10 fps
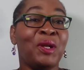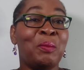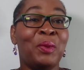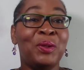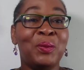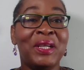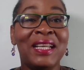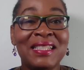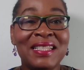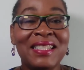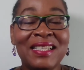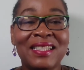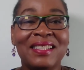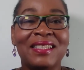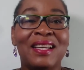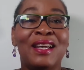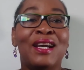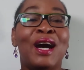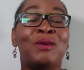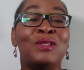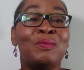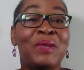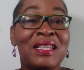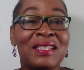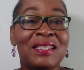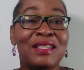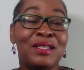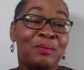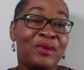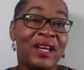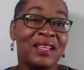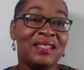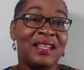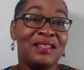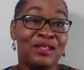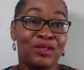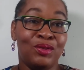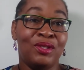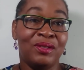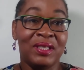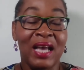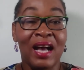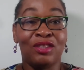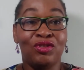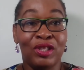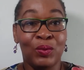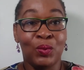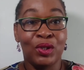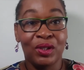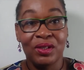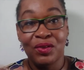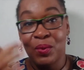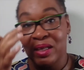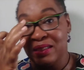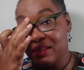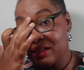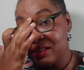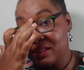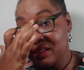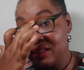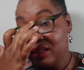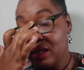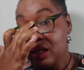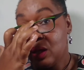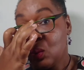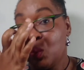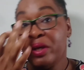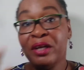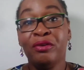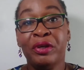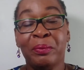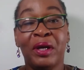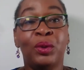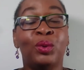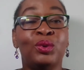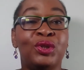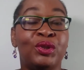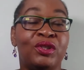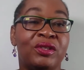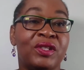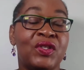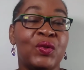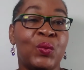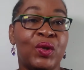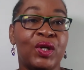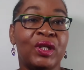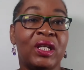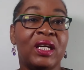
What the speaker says: but when I did, I was pleasantly surprised that this deodorant actually worked. So I started wearing my own deodorant to work.